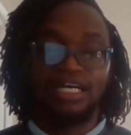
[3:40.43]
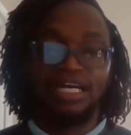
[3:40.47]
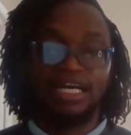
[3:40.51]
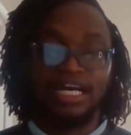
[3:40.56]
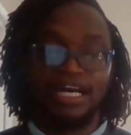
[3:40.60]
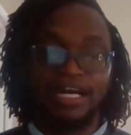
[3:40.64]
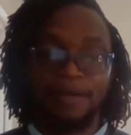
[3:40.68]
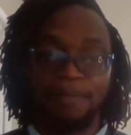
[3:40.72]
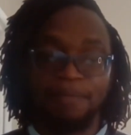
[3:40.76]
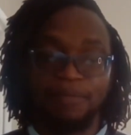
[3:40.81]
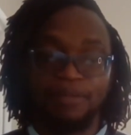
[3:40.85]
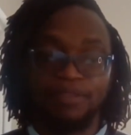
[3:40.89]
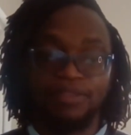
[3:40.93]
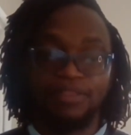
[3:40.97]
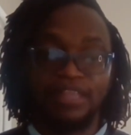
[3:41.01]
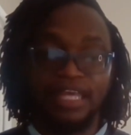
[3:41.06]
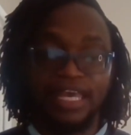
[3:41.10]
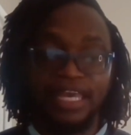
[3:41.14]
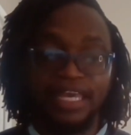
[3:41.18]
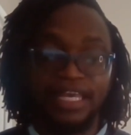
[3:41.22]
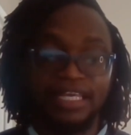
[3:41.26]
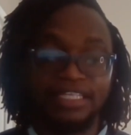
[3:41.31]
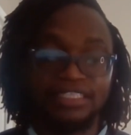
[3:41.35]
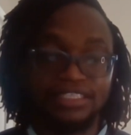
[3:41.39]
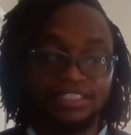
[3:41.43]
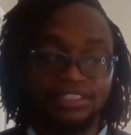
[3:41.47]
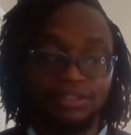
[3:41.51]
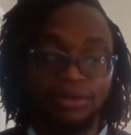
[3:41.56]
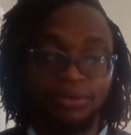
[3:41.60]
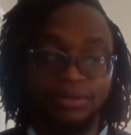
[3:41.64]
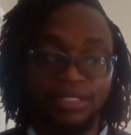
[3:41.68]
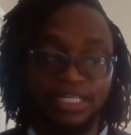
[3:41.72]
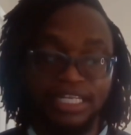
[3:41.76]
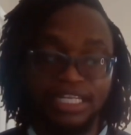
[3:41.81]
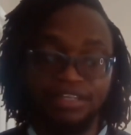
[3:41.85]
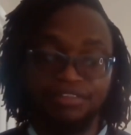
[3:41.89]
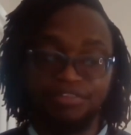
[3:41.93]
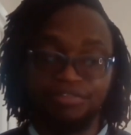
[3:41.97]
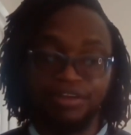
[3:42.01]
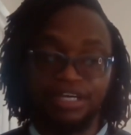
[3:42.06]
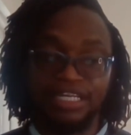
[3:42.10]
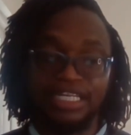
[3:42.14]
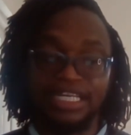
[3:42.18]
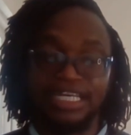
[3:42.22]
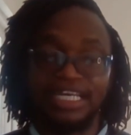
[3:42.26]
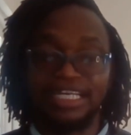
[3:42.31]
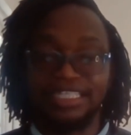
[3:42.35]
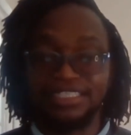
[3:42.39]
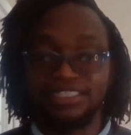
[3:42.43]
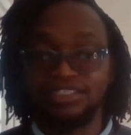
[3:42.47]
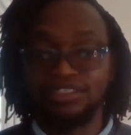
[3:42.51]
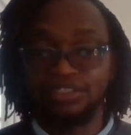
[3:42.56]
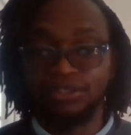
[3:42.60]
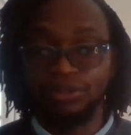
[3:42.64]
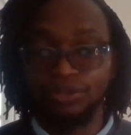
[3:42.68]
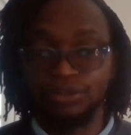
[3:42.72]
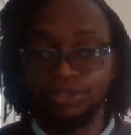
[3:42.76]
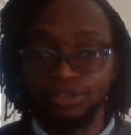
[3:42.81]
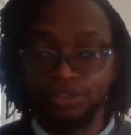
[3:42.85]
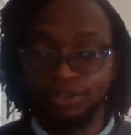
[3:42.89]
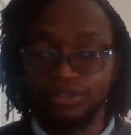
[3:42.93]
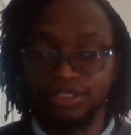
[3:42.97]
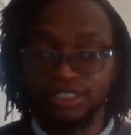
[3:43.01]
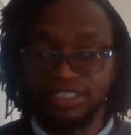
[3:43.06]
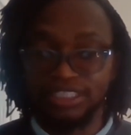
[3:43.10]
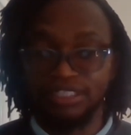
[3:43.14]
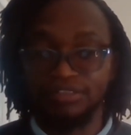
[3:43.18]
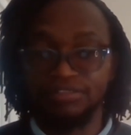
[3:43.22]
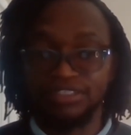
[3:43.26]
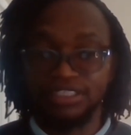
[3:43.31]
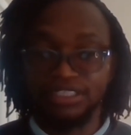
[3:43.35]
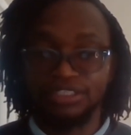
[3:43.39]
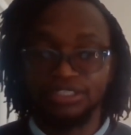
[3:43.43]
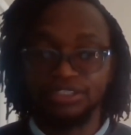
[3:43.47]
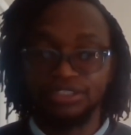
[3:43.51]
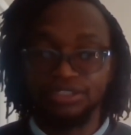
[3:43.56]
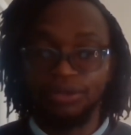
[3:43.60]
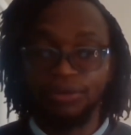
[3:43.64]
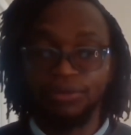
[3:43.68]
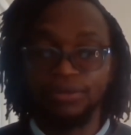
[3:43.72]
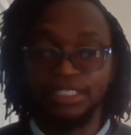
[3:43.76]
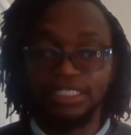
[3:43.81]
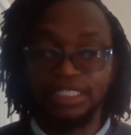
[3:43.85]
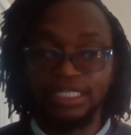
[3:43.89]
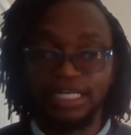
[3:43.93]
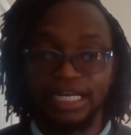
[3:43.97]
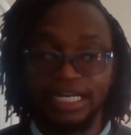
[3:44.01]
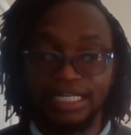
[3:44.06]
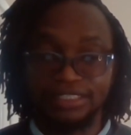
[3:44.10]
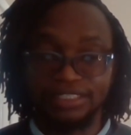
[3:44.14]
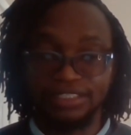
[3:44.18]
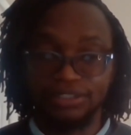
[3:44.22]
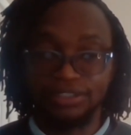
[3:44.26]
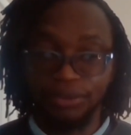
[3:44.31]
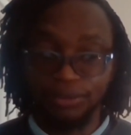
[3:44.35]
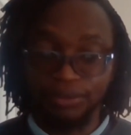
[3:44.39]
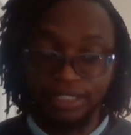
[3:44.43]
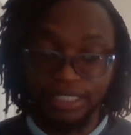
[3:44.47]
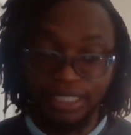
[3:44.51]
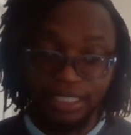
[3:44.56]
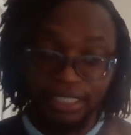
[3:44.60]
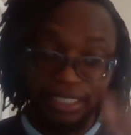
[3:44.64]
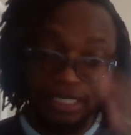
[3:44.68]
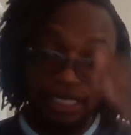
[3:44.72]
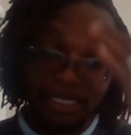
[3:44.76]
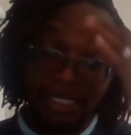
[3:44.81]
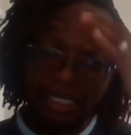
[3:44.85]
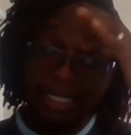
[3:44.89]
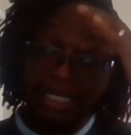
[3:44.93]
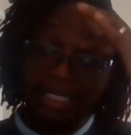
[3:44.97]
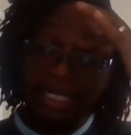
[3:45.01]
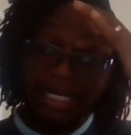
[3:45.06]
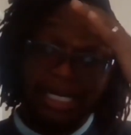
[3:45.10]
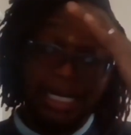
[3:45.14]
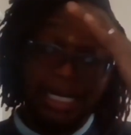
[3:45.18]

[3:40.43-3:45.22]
there is no need for any custodial services. You don't need a custodian